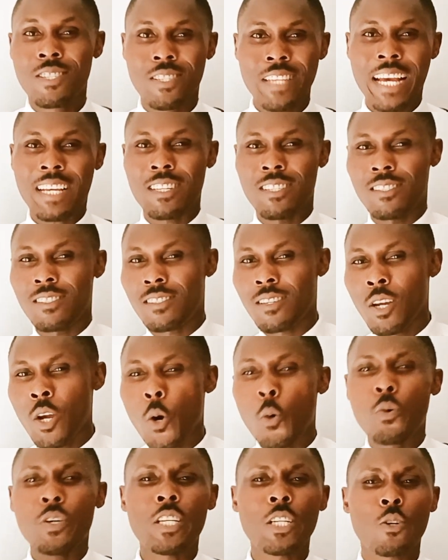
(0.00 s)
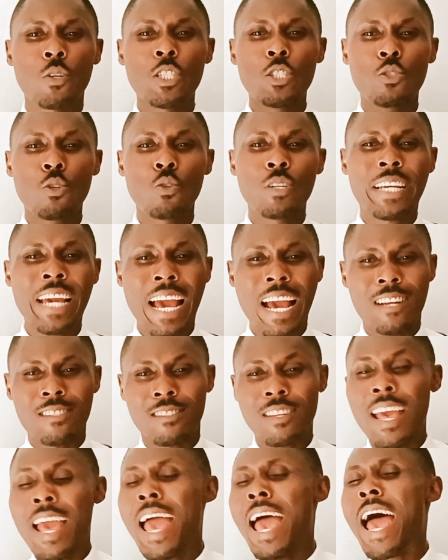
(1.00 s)
Second, we are going to look
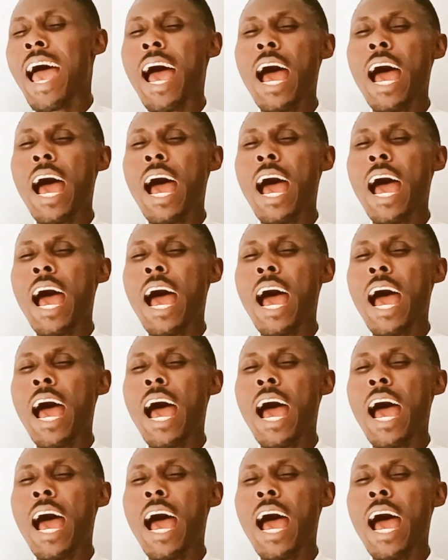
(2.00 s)
at